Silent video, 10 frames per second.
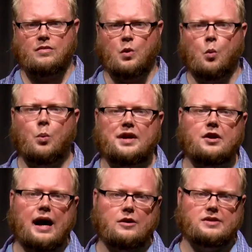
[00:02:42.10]
When you're
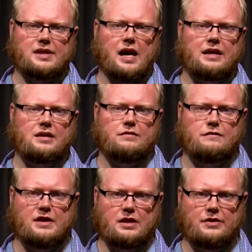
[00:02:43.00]
outside in the
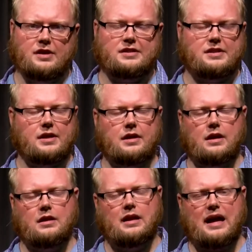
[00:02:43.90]
field, there's a
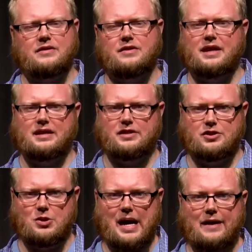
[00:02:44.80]
lot of things that
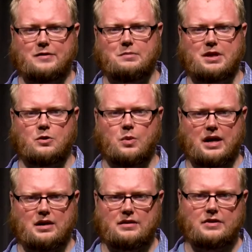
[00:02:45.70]
you have to be
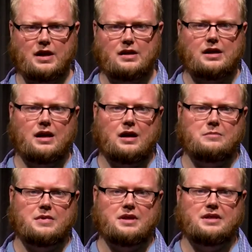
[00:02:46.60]
aware of.
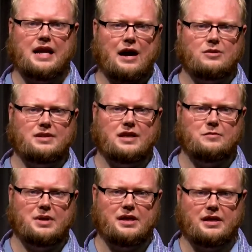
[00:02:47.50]
Now, instead of
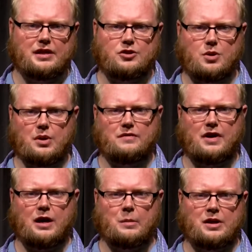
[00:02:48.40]
being in a controlled
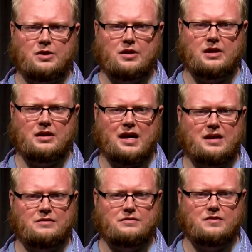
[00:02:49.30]
environment, you're in a lot
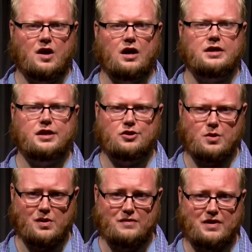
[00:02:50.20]
of
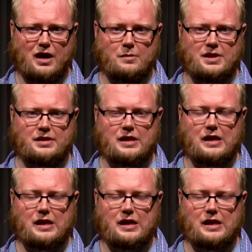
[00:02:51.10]
uncontrolled environments.